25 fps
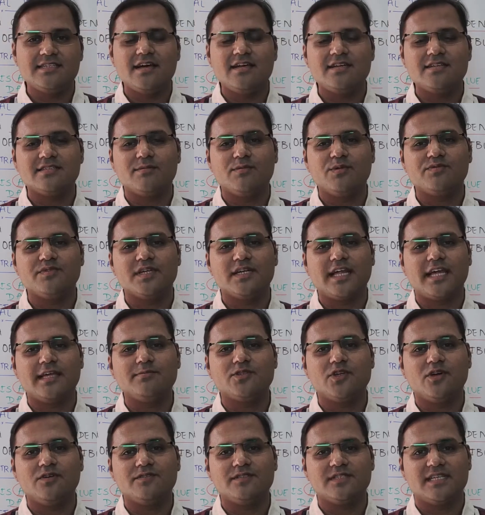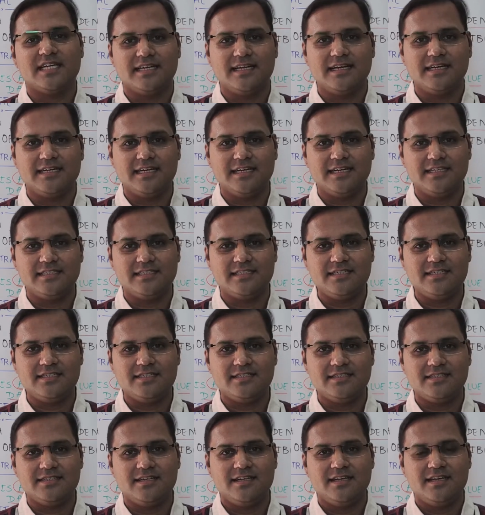are some of the types of central
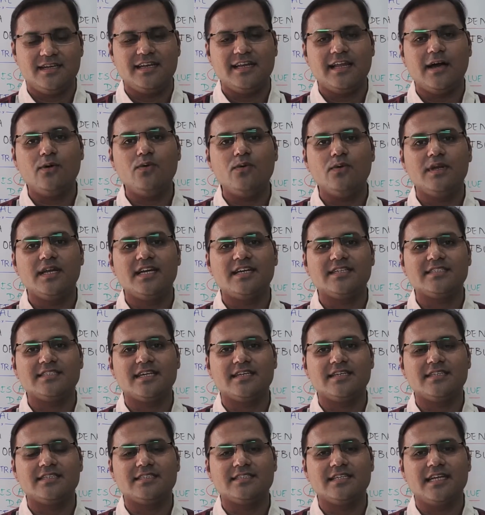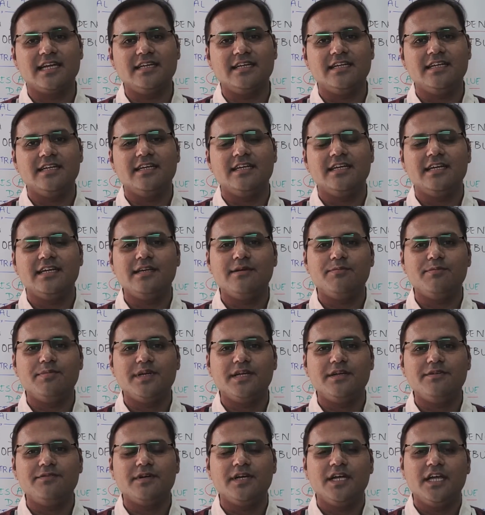tendencies. Now let us understand in
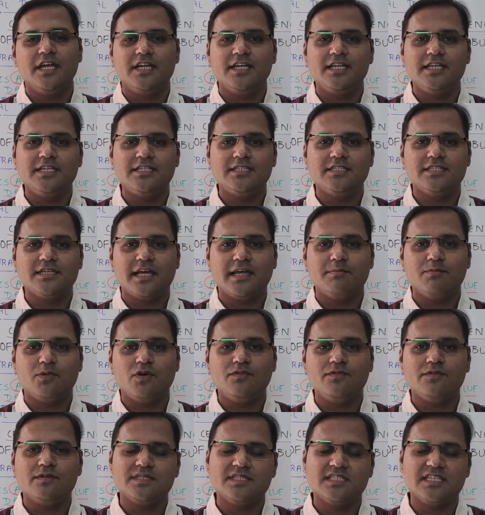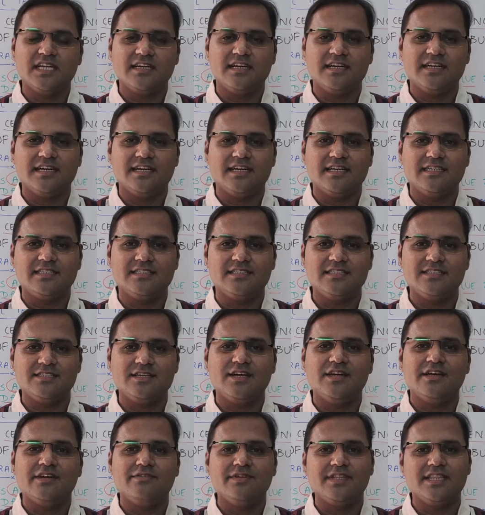brief each type of central
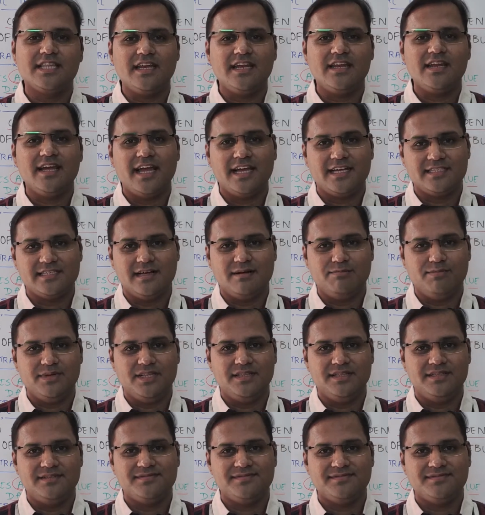tendencies with an example.